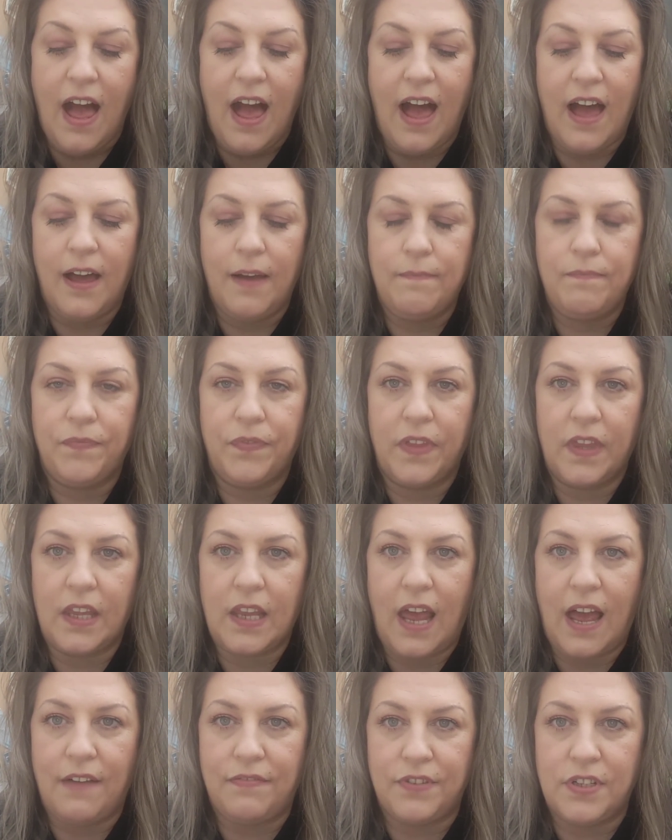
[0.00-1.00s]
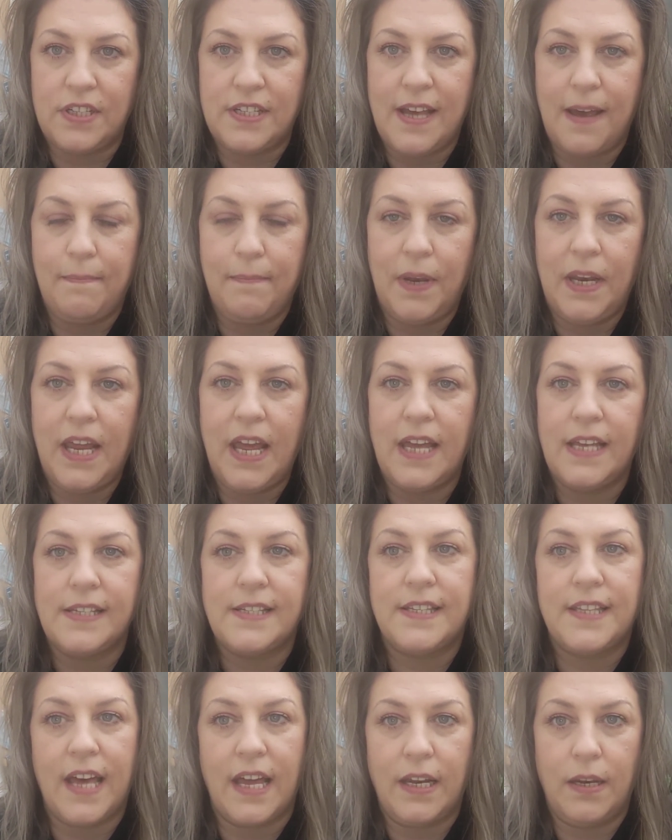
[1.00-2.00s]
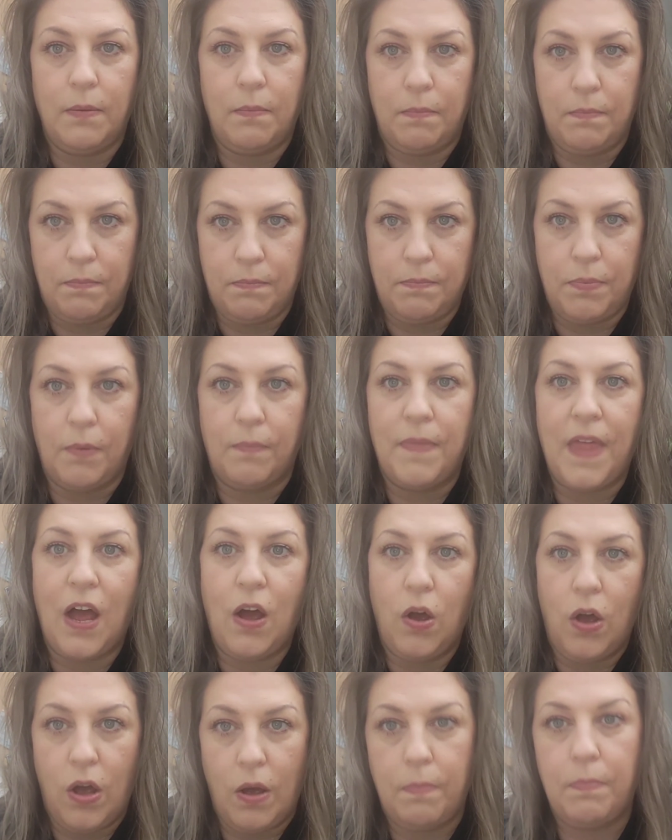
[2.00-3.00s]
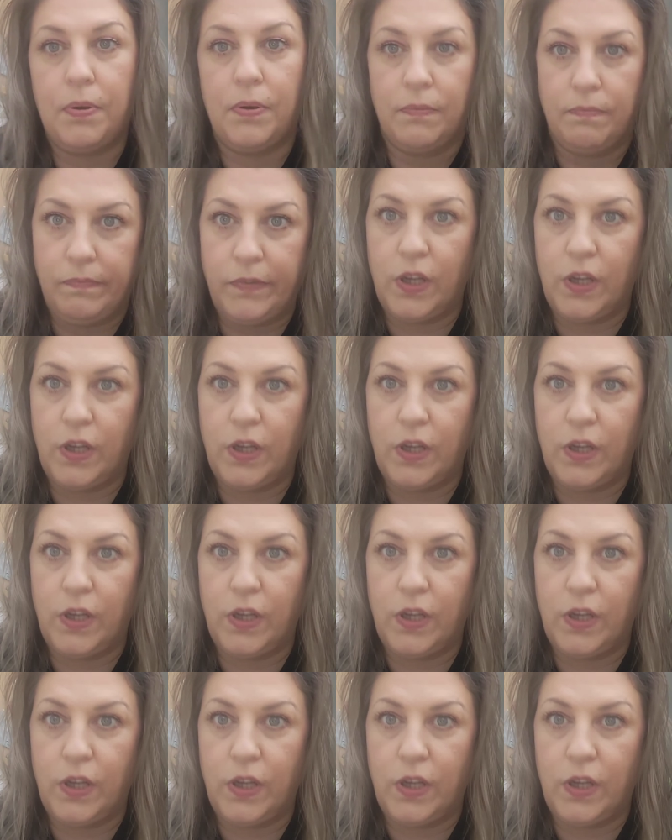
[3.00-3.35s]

after 10 minutes, then bump that up,